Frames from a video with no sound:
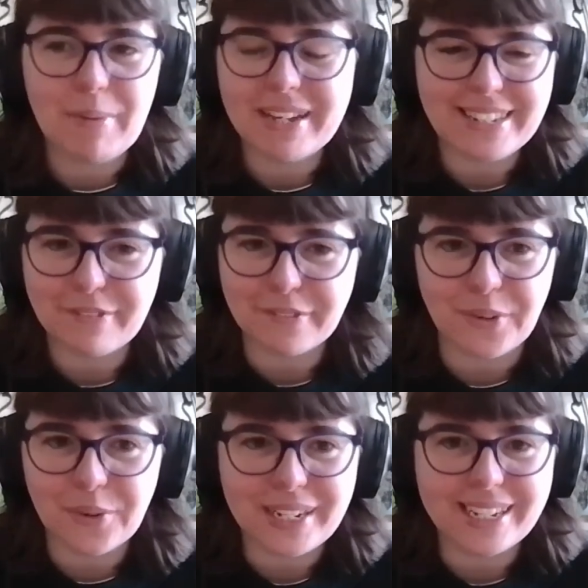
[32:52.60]
maybe a
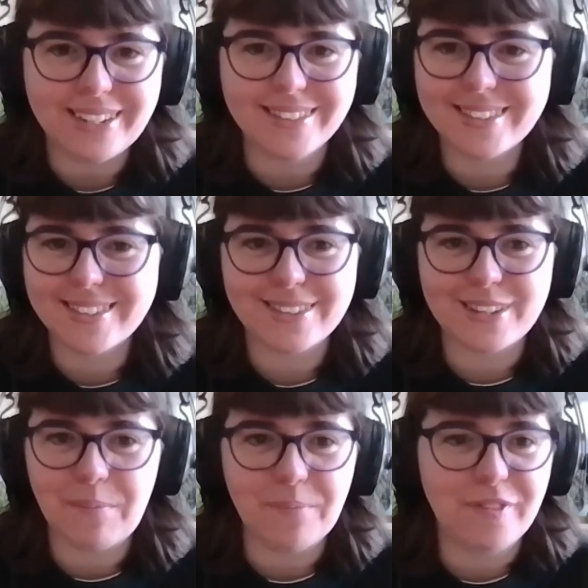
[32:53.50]
different audience,
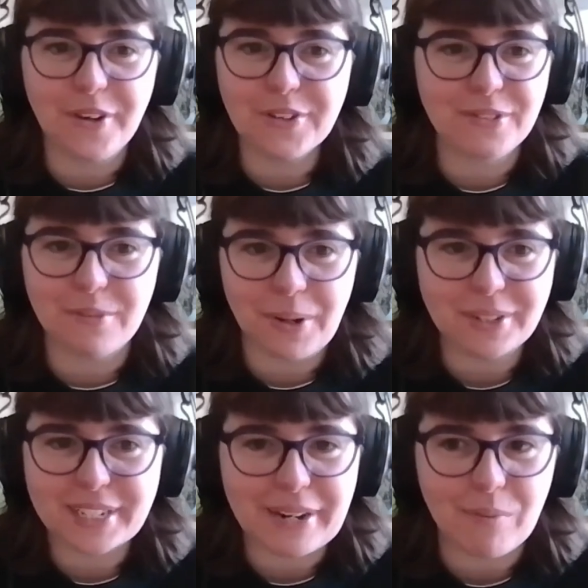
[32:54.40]
some folks in the
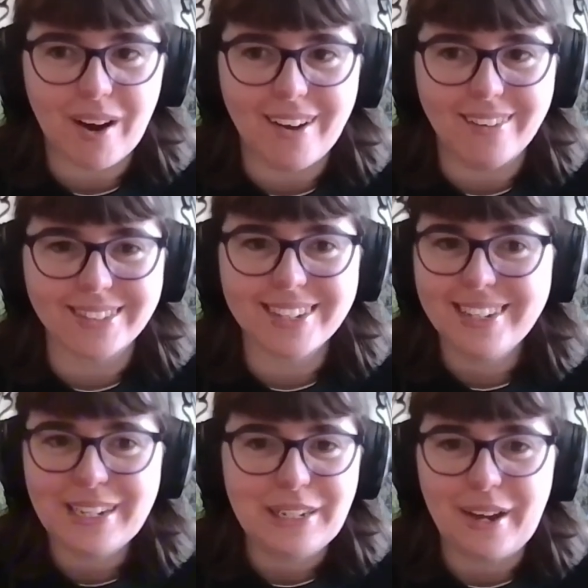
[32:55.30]
blockchain world
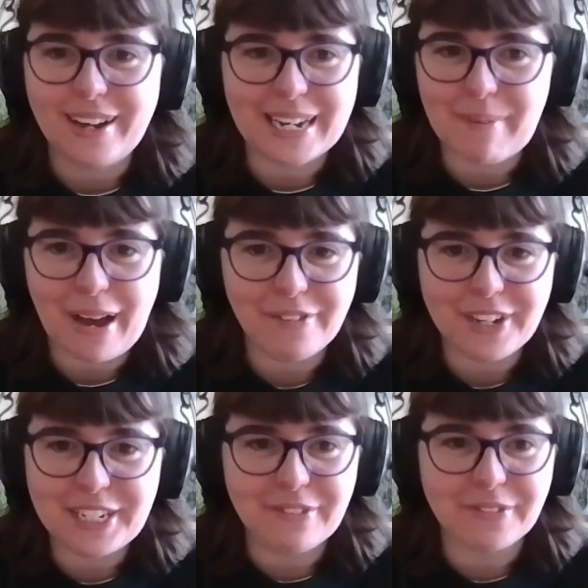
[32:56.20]
learning about
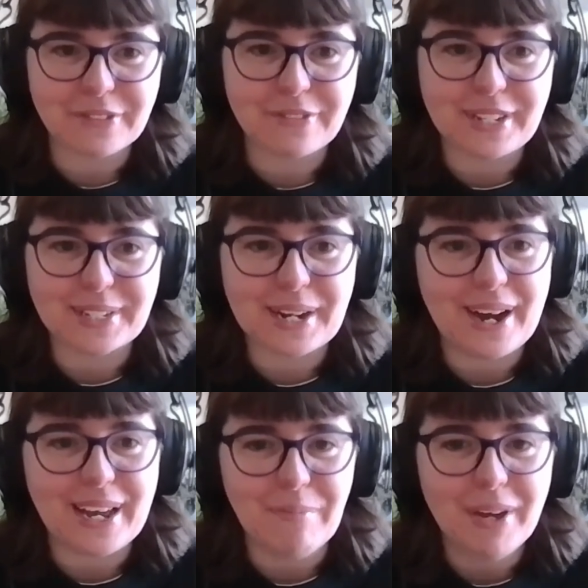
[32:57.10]
FHE for the first
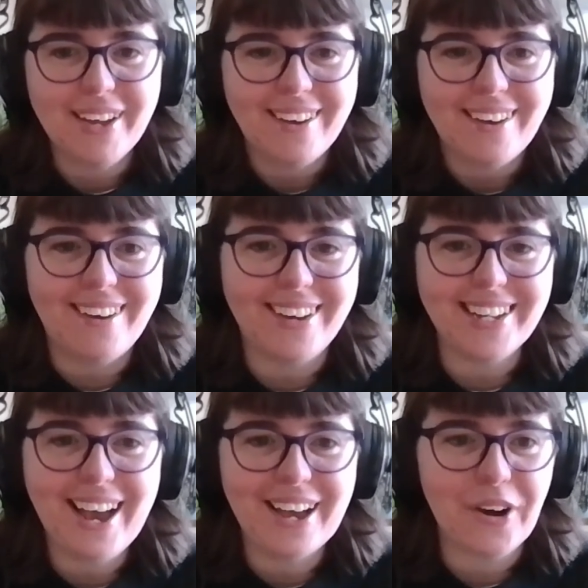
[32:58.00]
time.
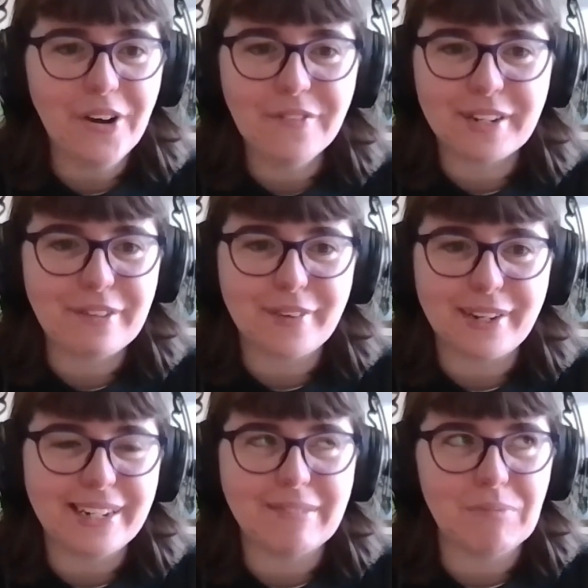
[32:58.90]
And hopefully
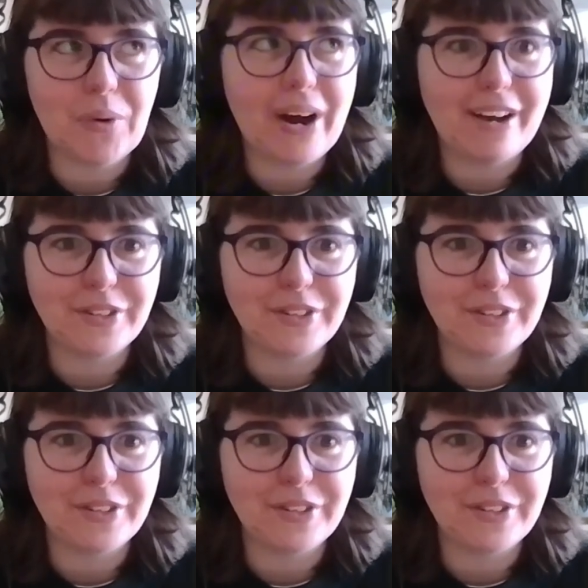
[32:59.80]
finding more